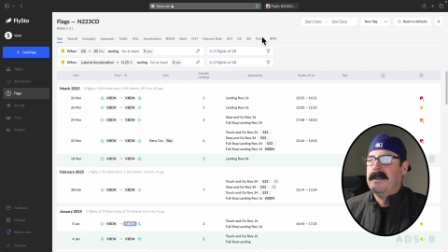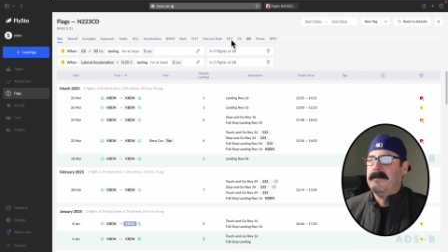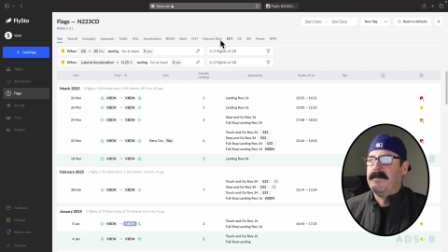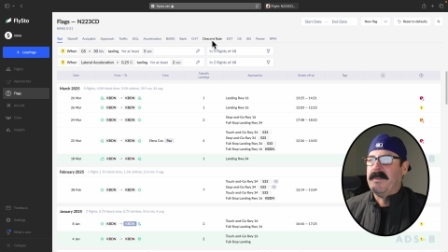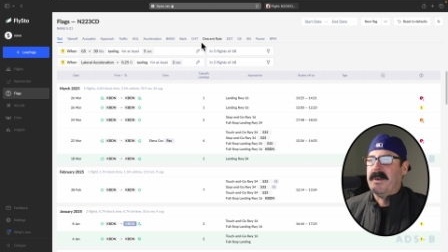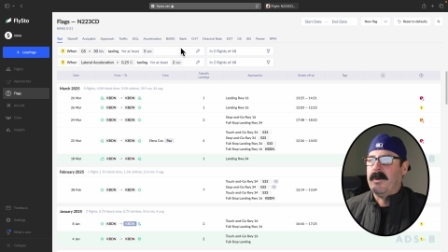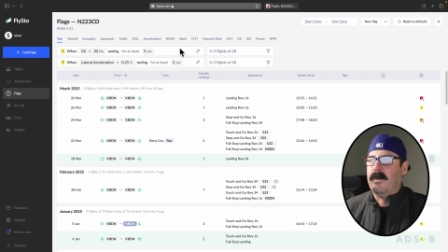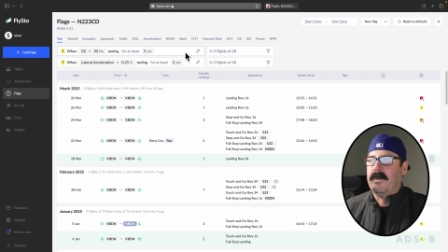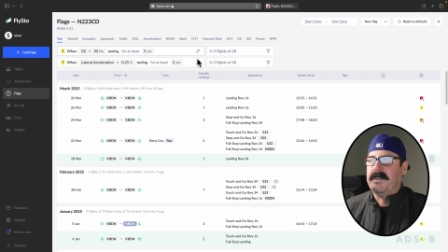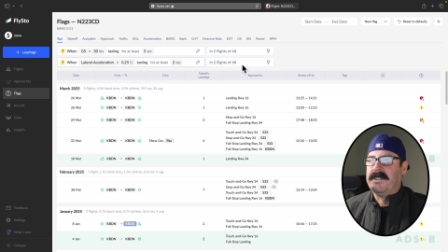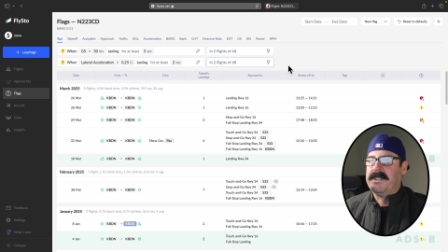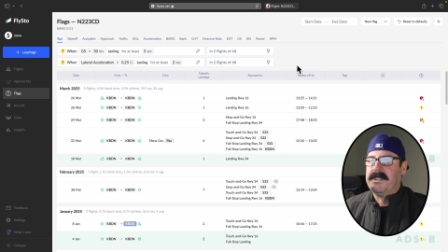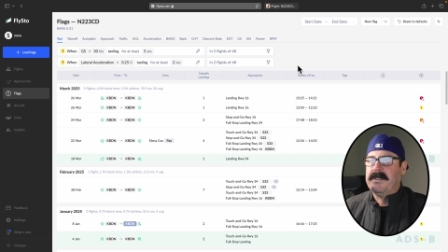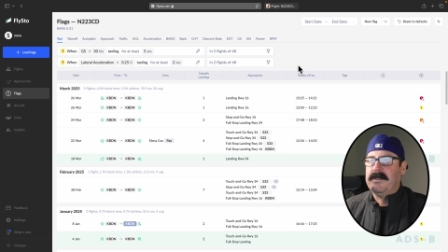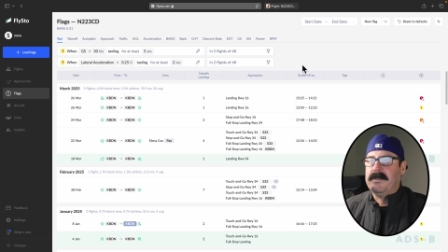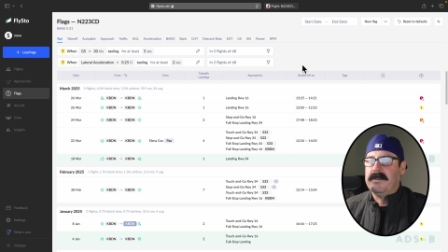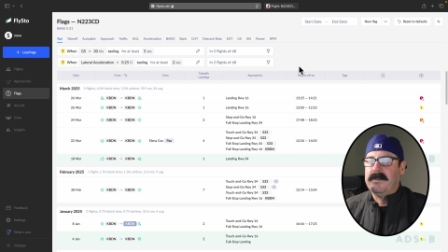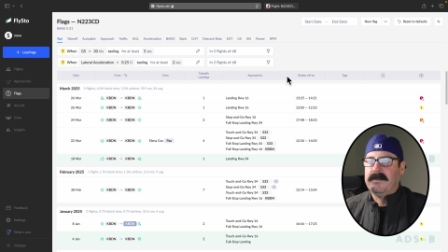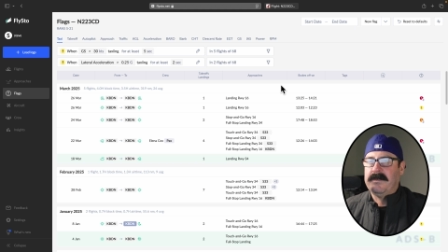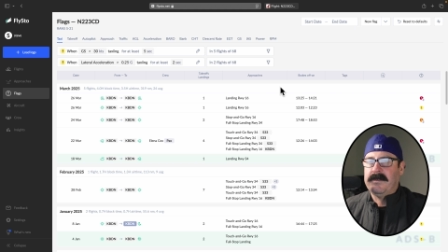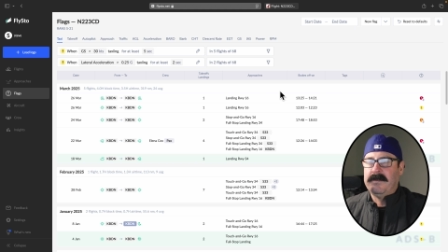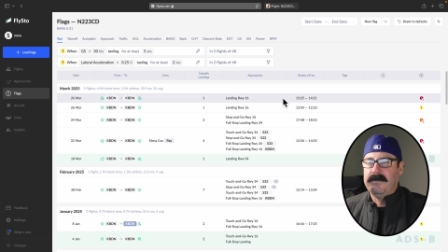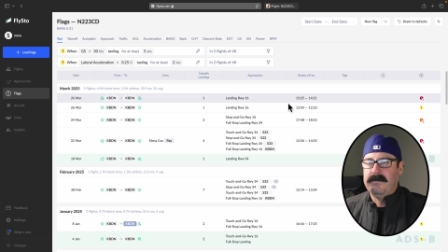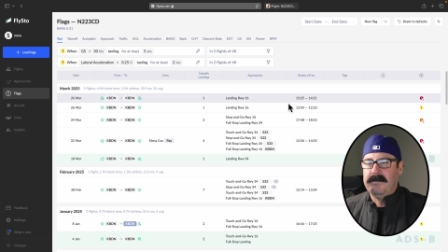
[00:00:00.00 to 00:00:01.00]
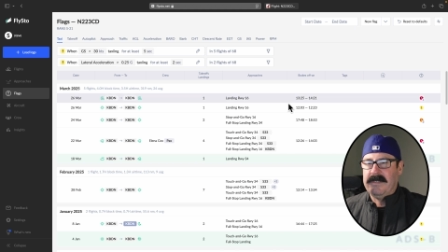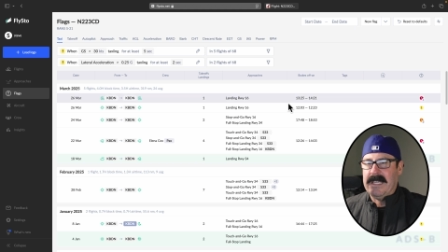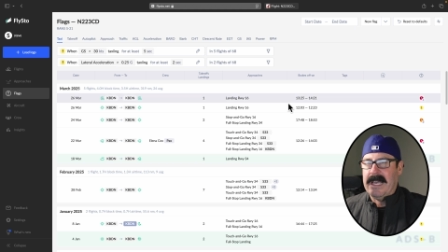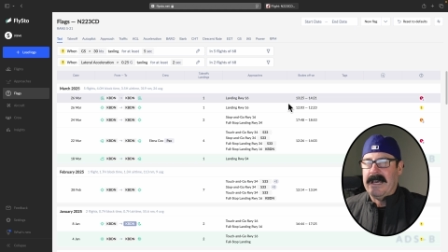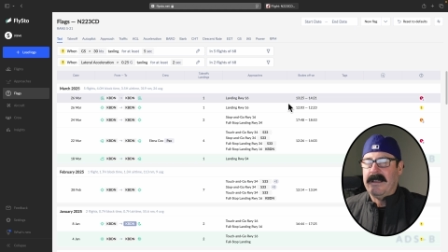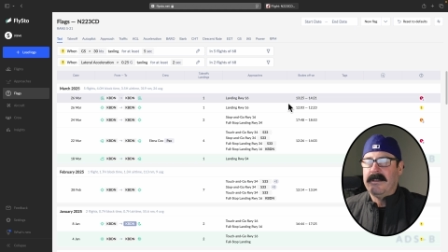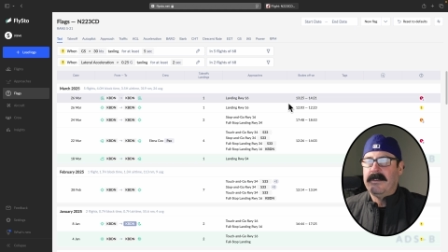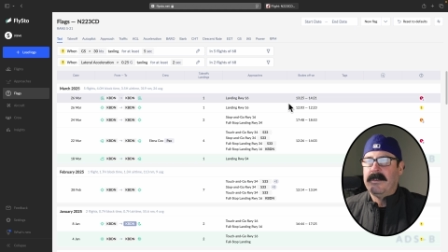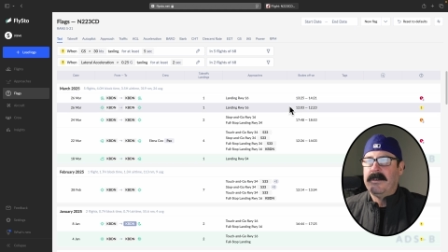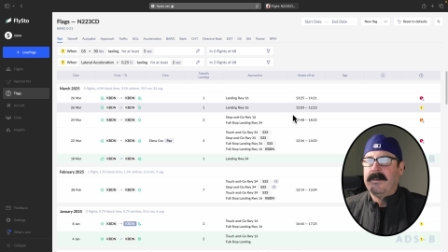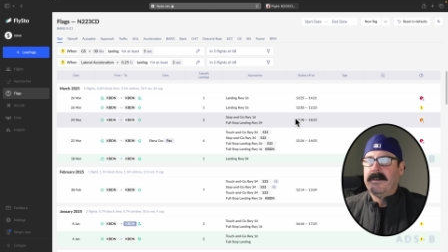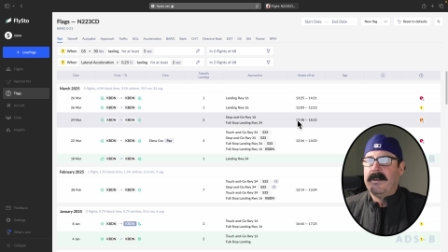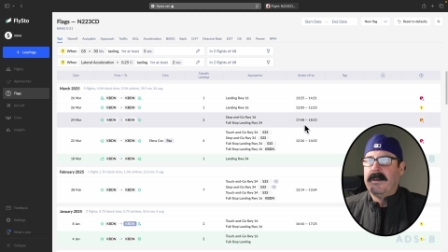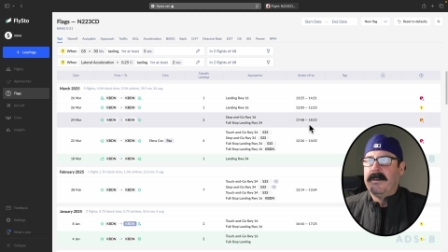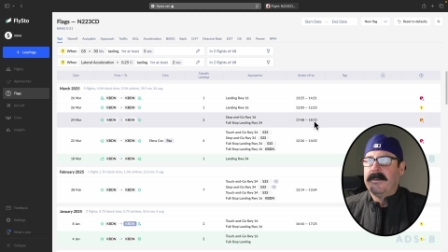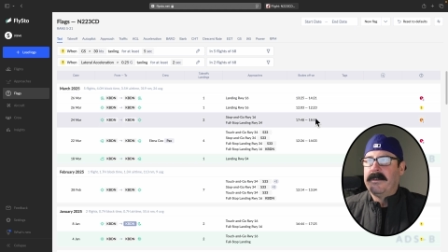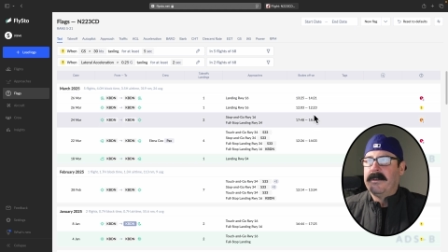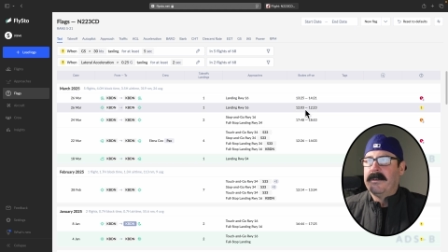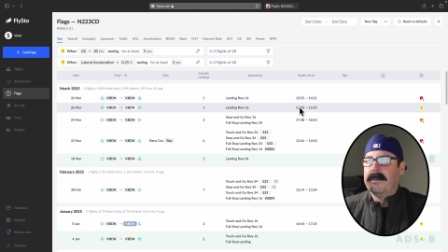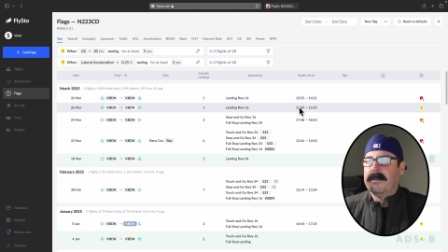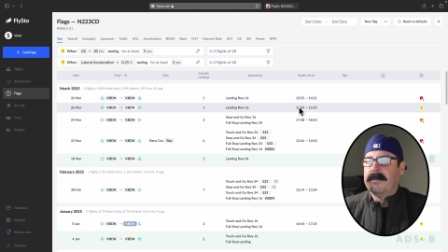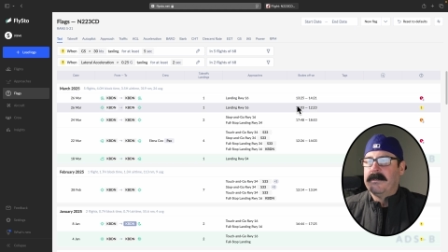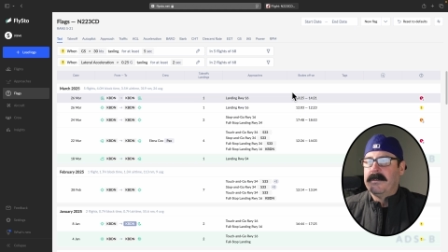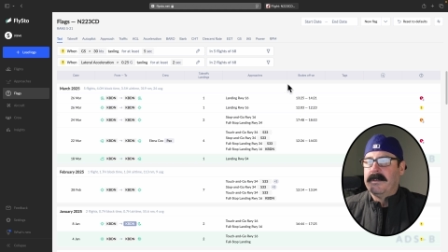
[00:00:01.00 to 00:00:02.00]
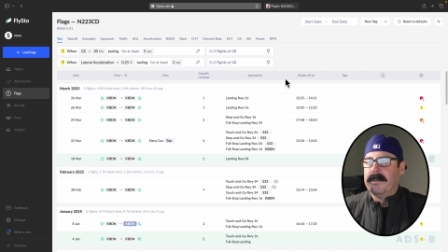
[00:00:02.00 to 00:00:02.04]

that once you download all your,